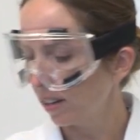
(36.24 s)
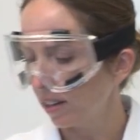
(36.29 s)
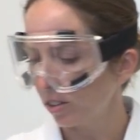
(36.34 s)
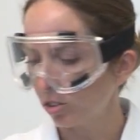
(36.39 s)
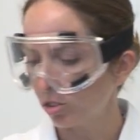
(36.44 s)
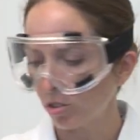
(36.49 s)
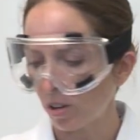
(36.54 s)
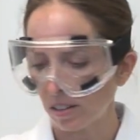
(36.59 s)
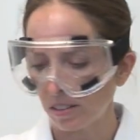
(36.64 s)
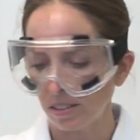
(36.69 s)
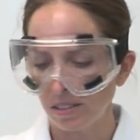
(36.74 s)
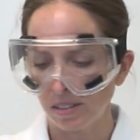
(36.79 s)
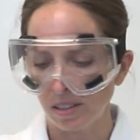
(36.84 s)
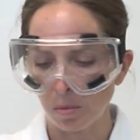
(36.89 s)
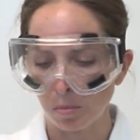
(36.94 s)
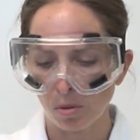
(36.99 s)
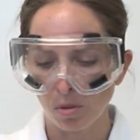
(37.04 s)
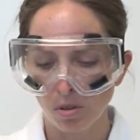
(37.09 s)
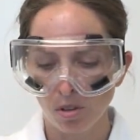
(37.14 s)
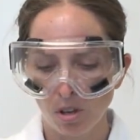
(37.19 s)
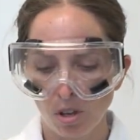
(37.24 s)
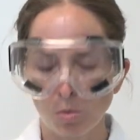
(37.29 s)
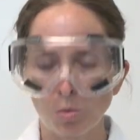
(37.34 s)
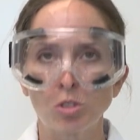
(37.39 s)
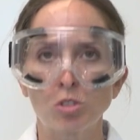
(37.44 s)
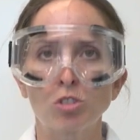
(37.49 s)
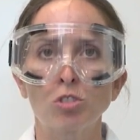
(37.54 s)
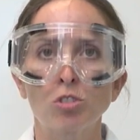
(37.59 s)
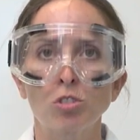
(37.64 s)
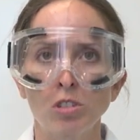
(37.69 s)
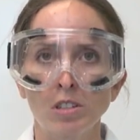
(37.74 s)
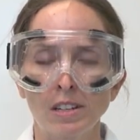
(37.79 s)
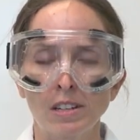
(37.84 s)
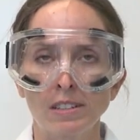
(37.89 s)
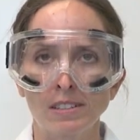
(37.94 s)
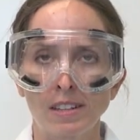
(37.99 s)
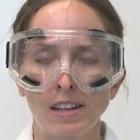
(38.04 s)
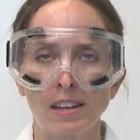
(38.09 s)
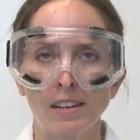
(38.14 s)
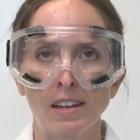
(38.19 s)
extracted sample, which should
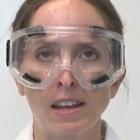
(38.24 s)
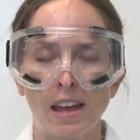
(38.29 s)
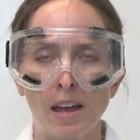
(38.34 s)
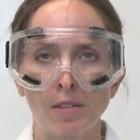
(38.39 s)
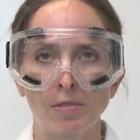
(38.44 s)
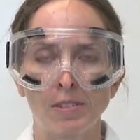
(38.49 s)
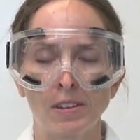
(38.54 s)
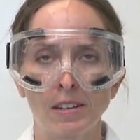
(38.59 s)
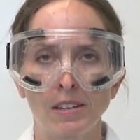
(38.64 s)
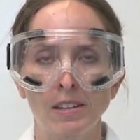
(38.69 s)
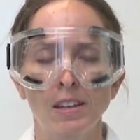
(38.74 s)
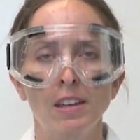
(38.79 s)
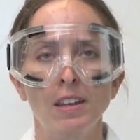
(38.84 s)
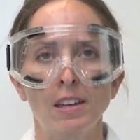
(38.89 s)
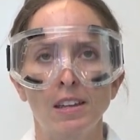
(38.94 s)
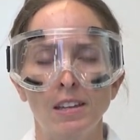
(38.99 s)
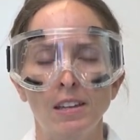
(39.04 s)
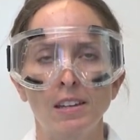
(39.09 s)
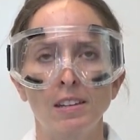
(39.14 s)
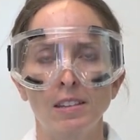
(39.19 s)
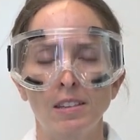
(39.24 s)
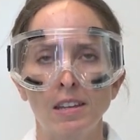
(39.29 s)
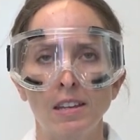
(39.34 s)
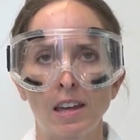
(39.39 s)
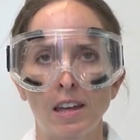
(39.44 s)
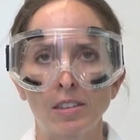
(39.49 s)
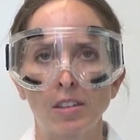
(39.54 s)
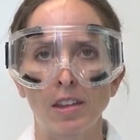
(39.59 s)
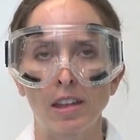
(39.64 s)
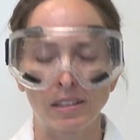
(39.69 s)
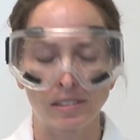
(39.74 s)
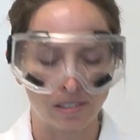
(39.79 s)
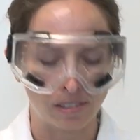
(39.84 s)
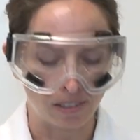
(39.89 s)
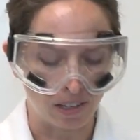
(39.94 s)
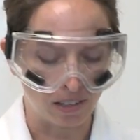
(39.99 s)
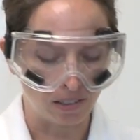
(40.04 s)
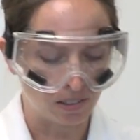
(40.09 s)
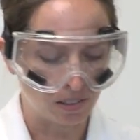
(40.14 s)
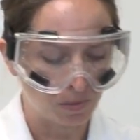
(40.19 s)
contain caffeine in the ethyl
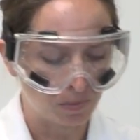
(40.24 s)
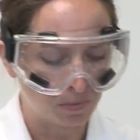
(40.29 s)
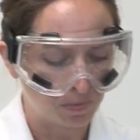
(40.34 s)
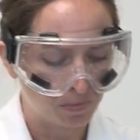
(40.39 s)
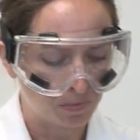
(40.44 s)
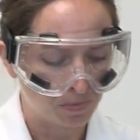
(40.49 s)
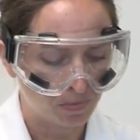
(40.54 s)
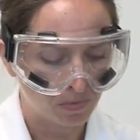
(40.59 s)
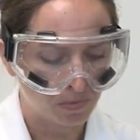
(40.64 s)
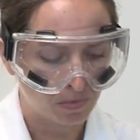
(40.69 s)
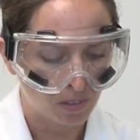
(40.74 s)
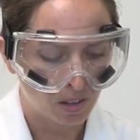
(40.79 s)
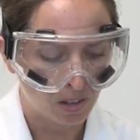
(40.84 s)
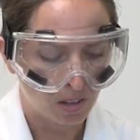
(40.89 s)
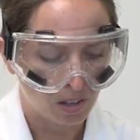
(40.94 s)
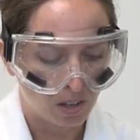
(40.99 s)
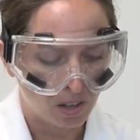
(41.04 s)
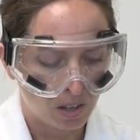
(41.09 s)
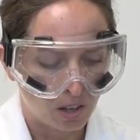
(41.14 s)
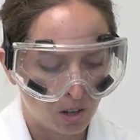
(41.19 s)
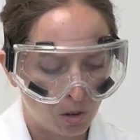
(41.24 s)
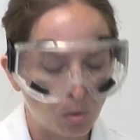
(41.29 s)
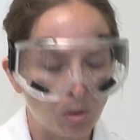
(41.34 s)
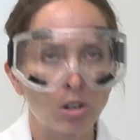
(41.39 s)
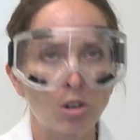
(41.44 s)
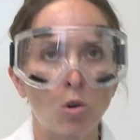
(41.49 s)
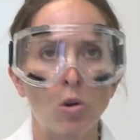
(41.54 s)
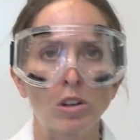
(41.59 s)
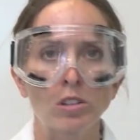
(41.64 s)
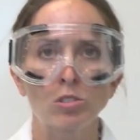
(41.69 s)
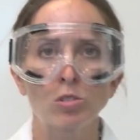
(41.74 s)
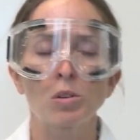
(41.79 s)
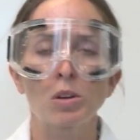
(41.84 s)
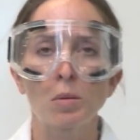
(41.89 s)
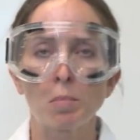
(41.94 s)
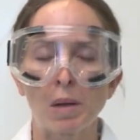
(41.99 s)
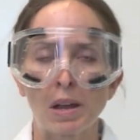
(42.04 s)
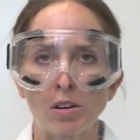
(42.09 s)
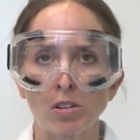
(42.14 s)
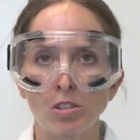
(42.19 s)
acetate. We're going to
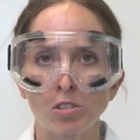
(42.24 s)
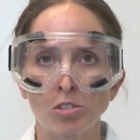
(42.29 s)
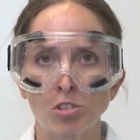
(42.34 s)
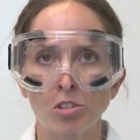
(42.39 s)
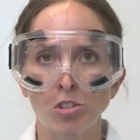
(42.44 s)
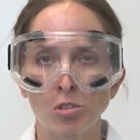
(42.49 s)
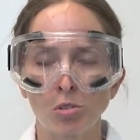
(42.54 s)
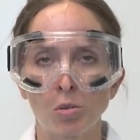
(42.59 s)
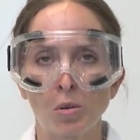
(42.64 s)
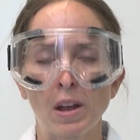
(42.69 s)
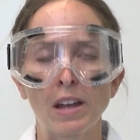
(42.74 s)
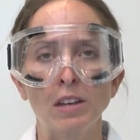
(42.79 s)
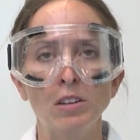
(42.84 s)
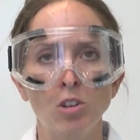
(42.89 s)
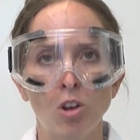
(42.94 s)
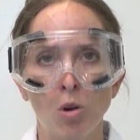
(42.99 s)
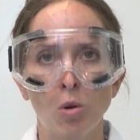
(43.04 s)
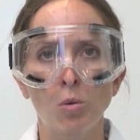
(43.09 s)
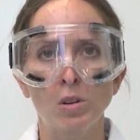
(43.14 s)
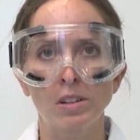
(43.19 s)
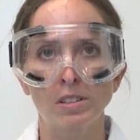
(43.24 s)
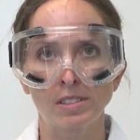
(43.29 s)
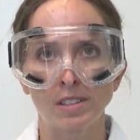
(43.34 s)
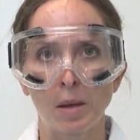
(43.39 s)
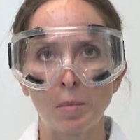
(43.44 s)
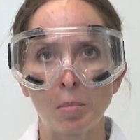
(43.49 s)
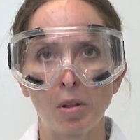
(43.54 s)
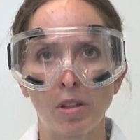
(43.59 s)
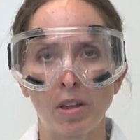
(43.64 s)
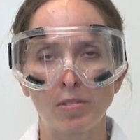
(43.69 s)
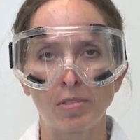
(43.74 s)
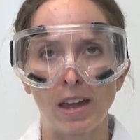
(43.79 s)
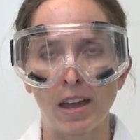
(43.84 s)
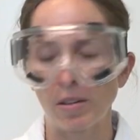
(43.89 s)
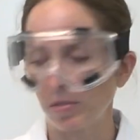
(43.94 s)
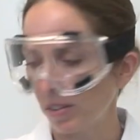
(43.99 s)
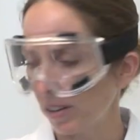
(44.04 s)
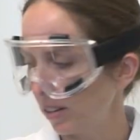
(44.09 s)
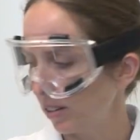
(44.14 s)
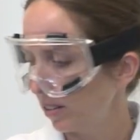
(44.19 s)
compare this to a known sample of
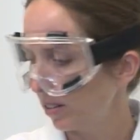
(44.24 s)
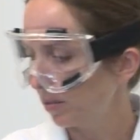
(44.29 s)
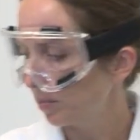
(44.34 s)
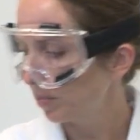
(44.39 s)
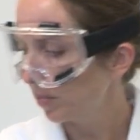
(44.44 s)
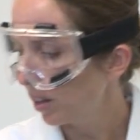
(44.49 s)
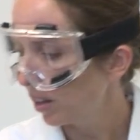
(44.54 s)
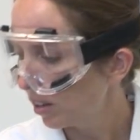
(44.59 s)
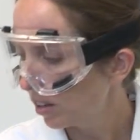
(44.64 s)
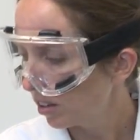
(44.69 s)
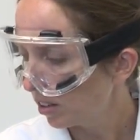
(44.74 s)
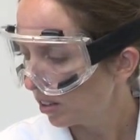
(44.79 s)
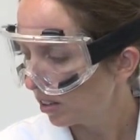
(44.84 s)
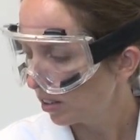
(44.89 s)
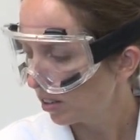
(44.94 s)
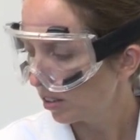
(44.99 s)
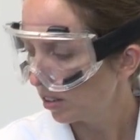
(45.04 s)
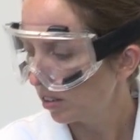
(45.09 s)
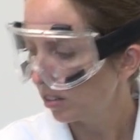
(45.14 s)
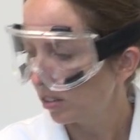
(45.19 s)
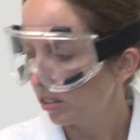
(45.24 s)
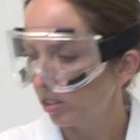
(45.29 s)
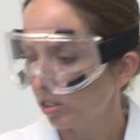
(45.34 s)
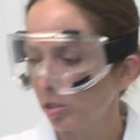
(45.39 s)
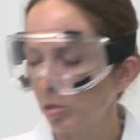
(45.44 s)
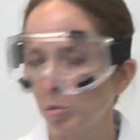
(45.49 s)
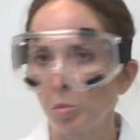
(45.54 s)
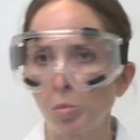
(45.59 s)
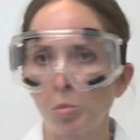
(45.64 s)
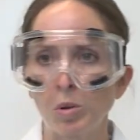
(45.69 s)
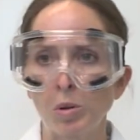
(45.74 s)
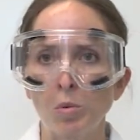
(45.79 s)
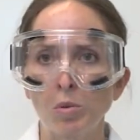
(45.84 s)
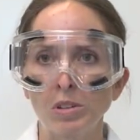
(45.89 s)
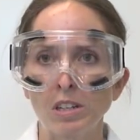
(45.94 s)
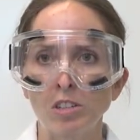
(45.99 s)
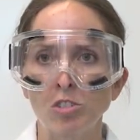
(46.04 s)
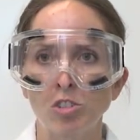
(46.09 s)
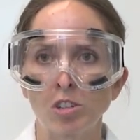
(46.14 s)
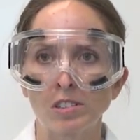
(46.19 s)
caffeine. So we will
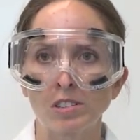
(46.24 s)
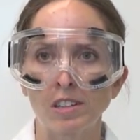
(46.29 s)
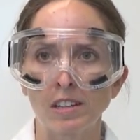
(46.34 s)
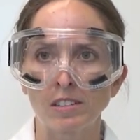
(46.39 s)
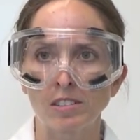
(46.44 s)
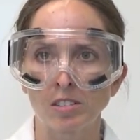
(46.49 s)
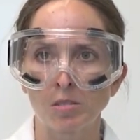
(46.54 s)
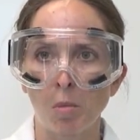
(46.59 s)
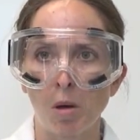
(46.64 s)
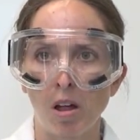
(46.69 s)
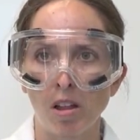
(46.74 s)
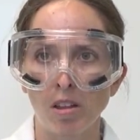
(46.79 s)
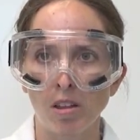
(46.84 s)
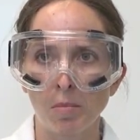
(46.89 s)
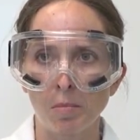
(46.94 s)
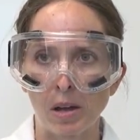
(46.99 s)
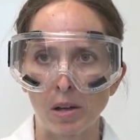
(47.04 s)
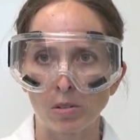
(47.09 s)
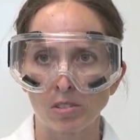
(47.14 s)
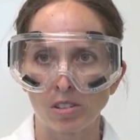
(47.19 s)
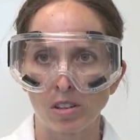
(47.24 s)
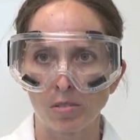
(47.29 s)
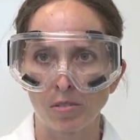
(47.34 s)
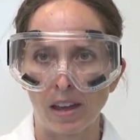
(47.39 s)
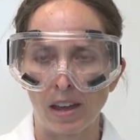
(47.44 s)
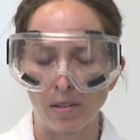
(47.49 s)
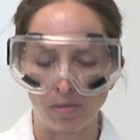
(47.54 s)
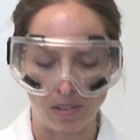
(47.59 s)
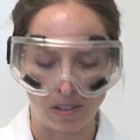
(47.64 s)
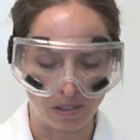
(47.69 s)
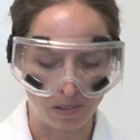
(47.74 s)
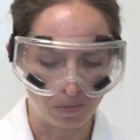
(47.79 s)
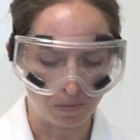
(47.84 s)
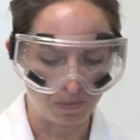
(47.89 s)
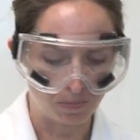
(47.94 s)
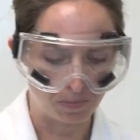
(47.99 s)
need just a small amount of caffeine.